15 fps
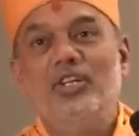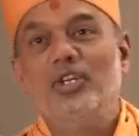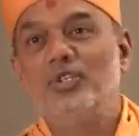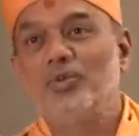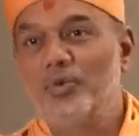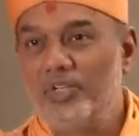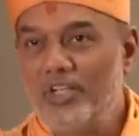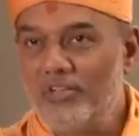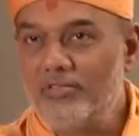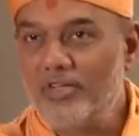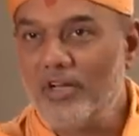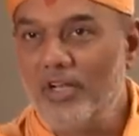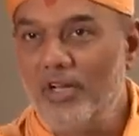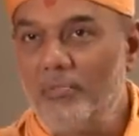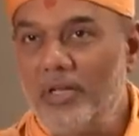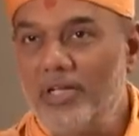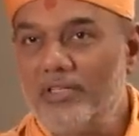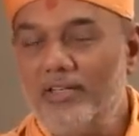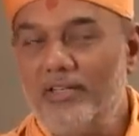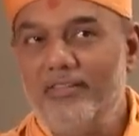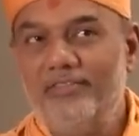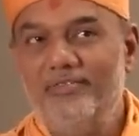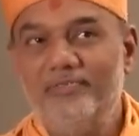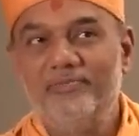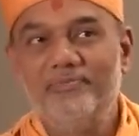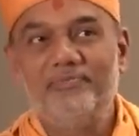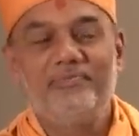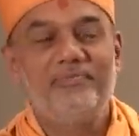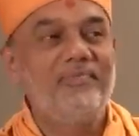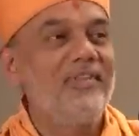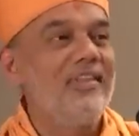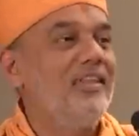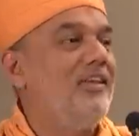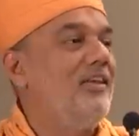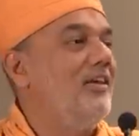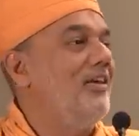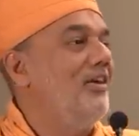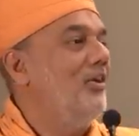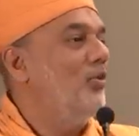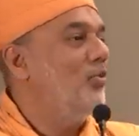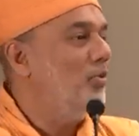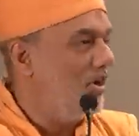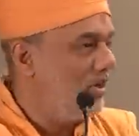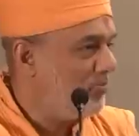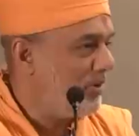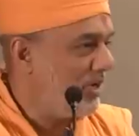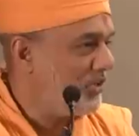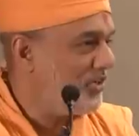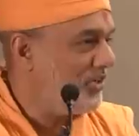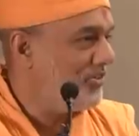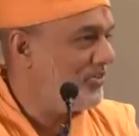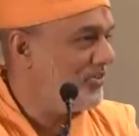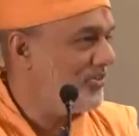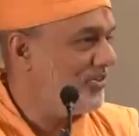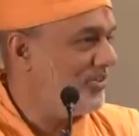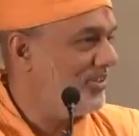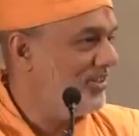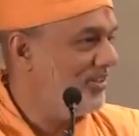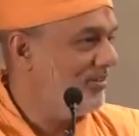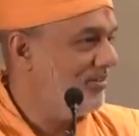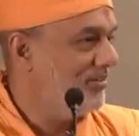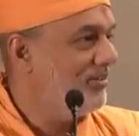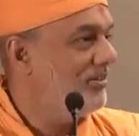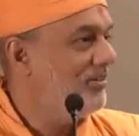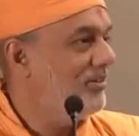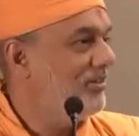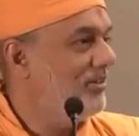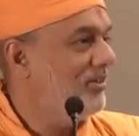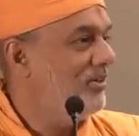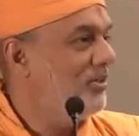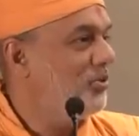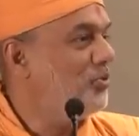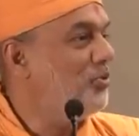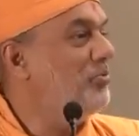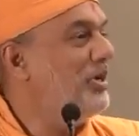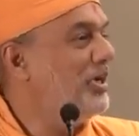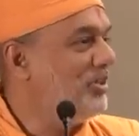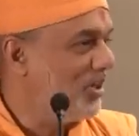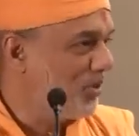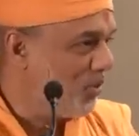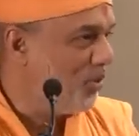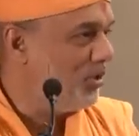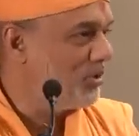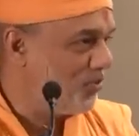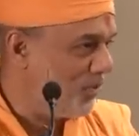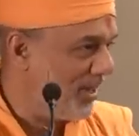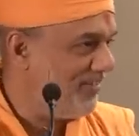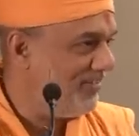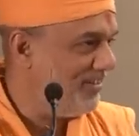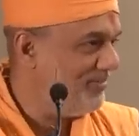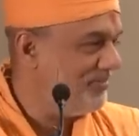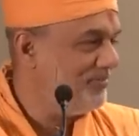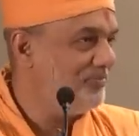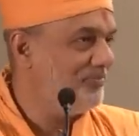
social circle pressure, work pressures to meet the goals, whatever.